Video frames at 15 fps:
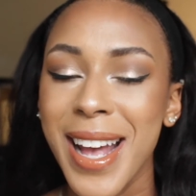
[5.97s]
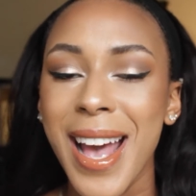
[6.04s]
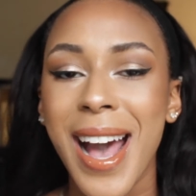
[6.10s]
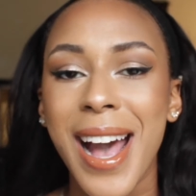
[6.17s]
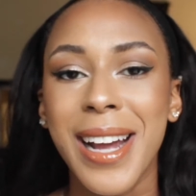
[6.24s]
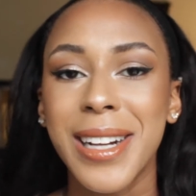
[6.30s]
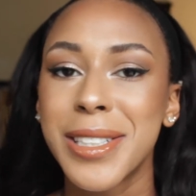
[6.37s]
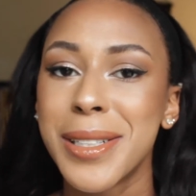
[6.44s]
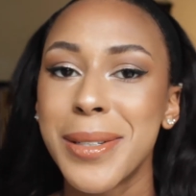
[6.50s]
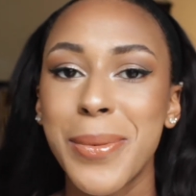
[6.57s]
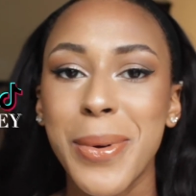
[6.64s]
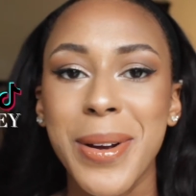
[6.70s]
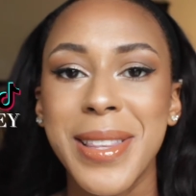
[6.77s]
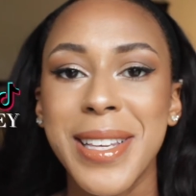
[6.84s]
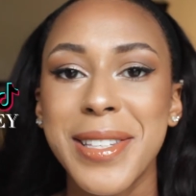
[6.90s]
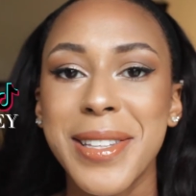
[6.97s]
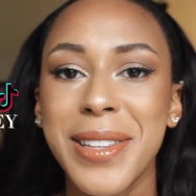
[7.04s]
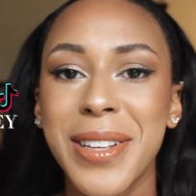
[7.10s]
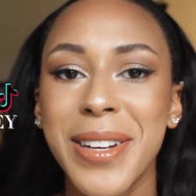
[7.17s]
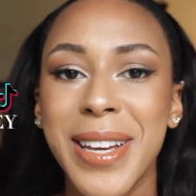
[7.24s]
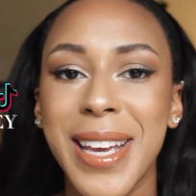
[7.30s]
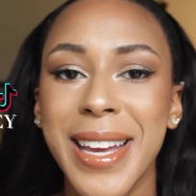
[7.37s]
I actually wore this
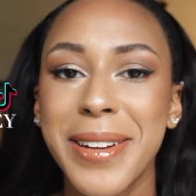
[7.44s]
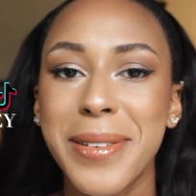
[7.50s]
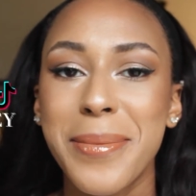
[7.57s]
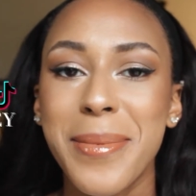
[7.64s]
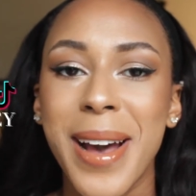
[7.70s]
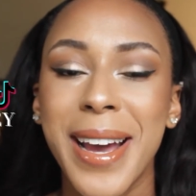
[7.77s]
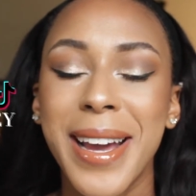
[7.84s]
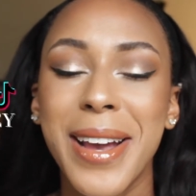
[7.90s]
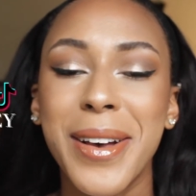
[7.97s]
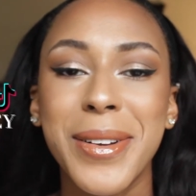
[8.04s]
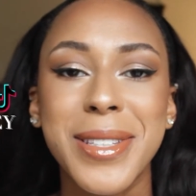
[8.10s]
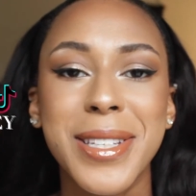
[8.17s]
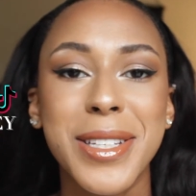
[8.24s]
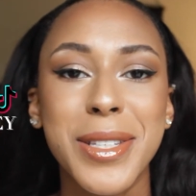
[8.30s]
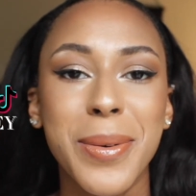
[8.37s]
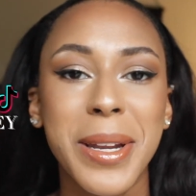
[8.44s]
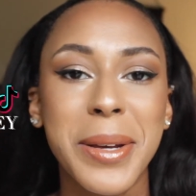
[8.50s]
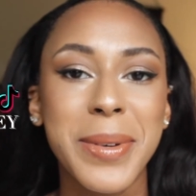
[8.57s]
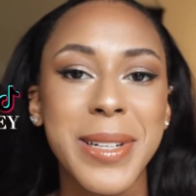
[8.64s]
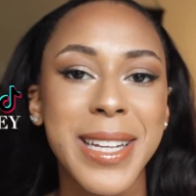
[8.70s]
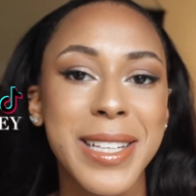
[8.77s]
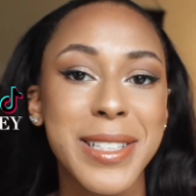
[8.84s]
look in my Ulta 21
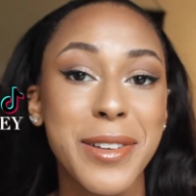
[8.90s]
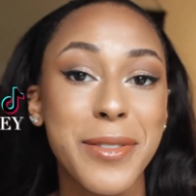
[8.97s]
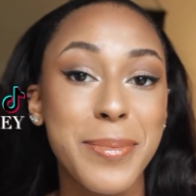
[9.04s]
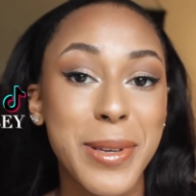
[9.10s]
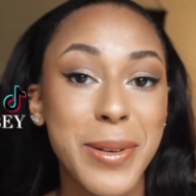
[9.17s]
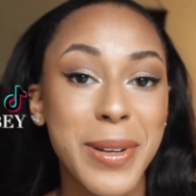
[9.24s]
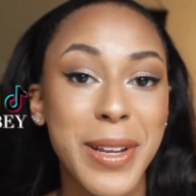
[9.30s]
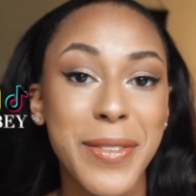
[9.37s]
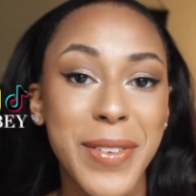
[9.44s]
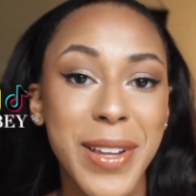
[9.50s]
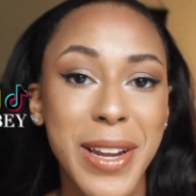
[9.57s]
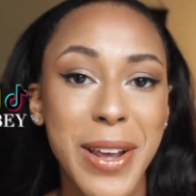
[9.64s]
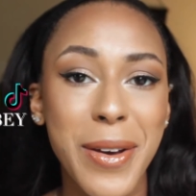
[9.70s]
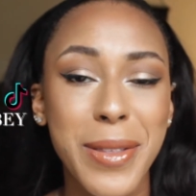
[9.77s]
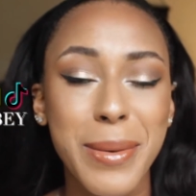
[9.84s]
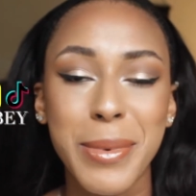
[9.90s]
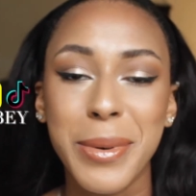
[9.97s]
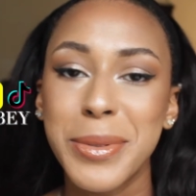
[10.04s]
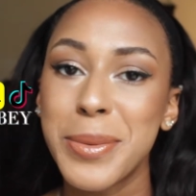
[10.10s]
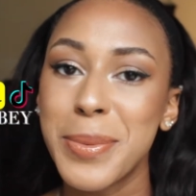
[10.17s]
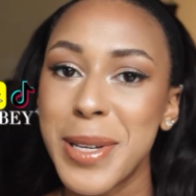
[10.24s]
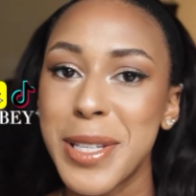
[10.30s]
Days of Beauty video, the
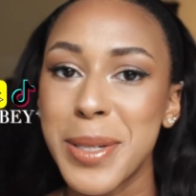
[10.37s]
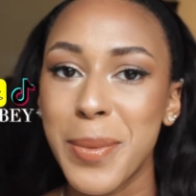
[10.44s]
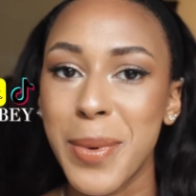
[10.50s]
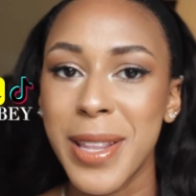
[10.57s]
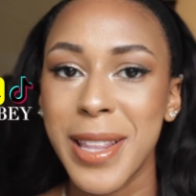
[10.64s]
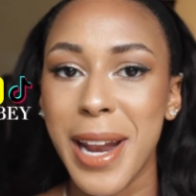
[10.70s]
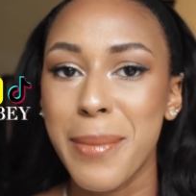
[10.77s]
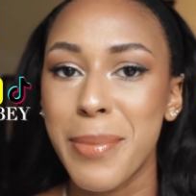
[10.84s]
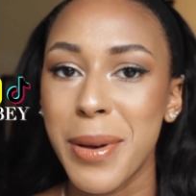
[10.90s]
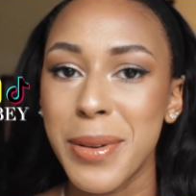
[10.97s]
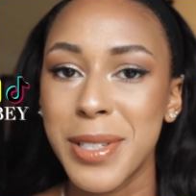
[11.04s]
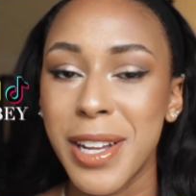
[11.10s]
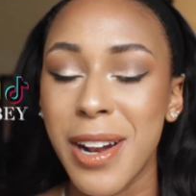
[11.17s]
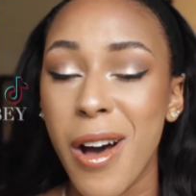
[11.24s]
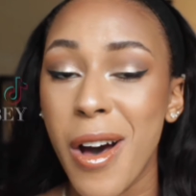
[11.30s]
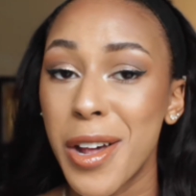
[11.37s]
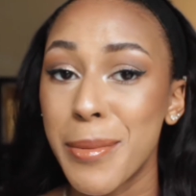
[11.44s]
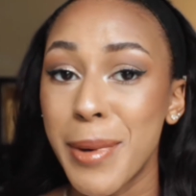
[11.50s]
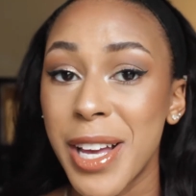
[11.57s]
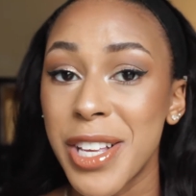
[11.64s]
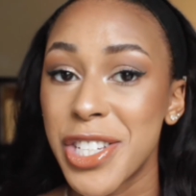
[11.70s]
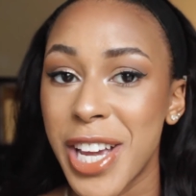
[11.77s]
most recent one that I posted on
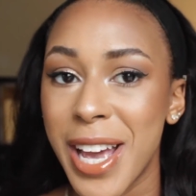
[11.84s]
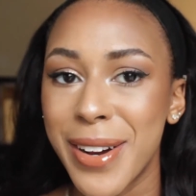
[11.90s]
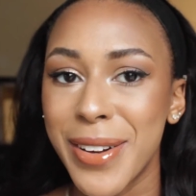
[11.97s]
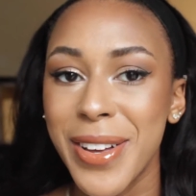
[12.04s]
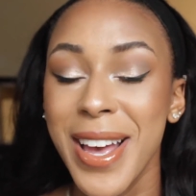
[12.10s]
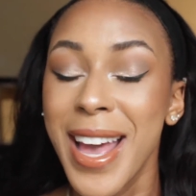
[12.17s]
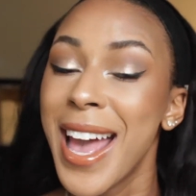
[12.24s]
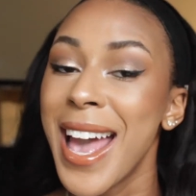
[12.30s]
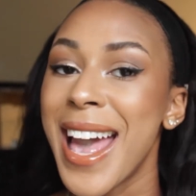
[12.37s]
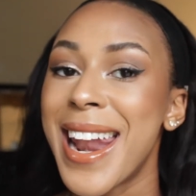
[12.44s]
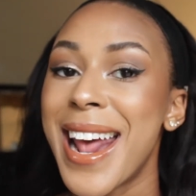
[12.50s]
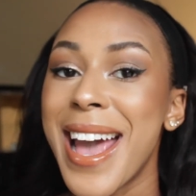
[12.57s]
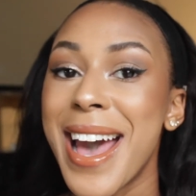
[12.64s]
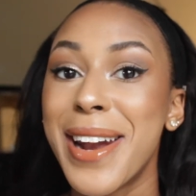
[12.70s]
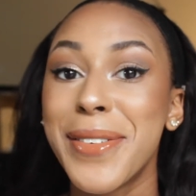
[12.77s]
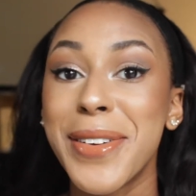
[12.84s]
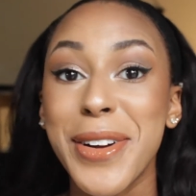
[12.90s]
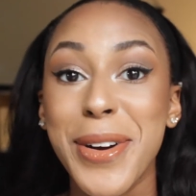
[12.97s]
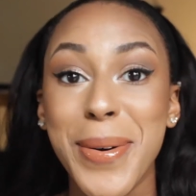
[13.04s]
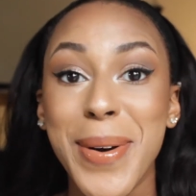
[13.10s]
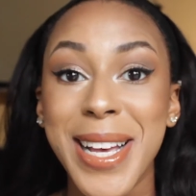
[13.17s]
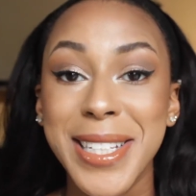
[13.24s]
my channel, and I had a
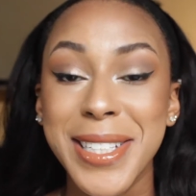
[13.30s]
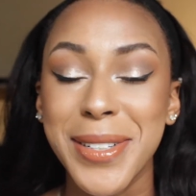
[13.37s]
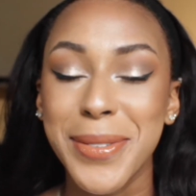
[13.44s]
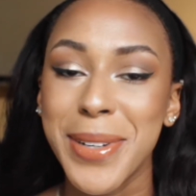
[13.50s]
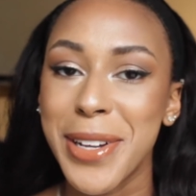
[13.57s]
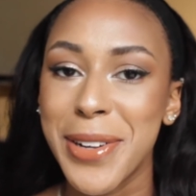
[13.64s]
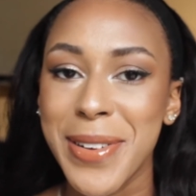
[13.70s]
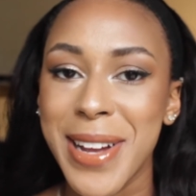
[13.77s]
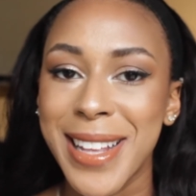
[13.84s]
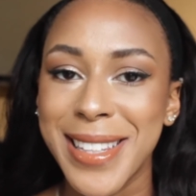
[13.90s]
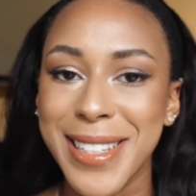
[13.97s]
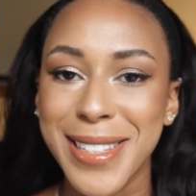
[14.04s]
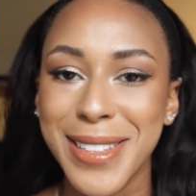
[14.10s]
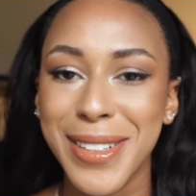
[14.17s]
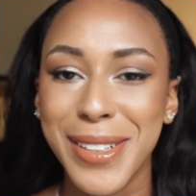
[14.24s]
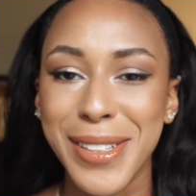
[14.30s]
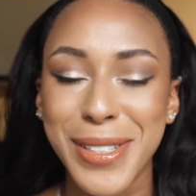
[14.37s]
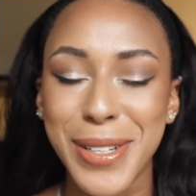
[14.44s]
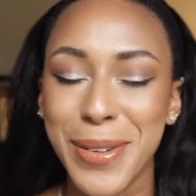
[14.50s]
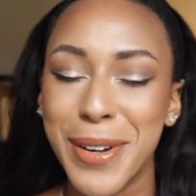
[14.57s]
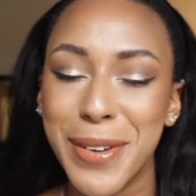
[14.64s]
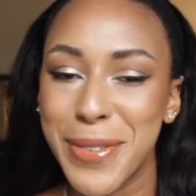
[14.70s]
request to recreate this look,
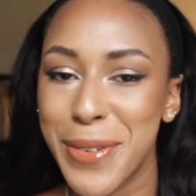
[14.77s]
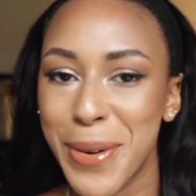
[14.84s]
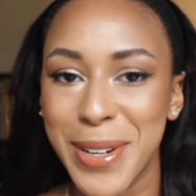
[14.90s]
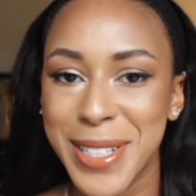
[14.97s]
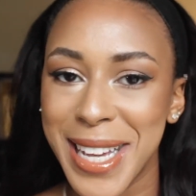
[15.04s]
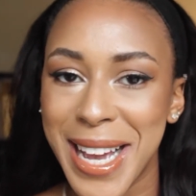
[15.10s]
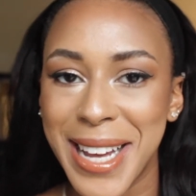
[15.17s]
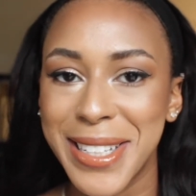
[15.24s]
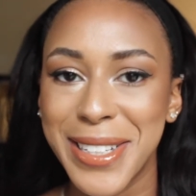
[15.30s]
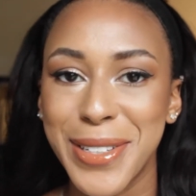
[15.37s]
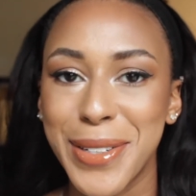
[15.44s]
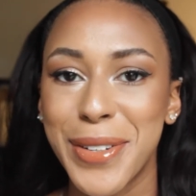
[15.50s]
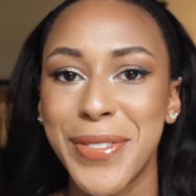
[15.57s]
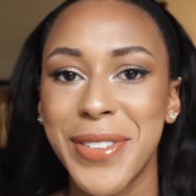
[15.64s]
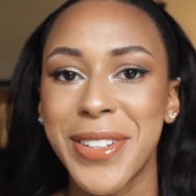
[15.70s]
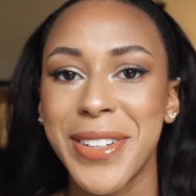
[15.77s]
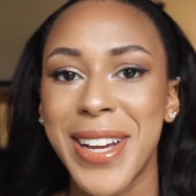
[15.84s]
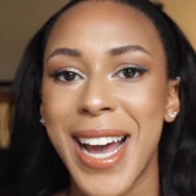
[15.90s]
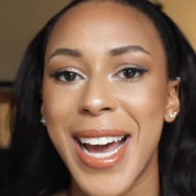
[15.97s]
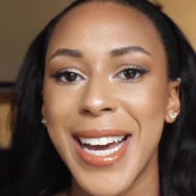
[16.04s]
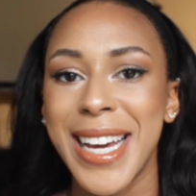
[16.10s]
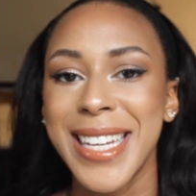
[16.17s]
so of course I had to do it for you
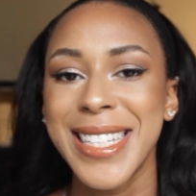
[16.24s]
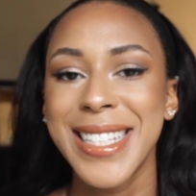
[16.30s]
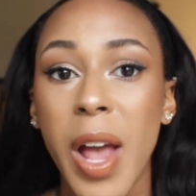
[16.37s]
guys.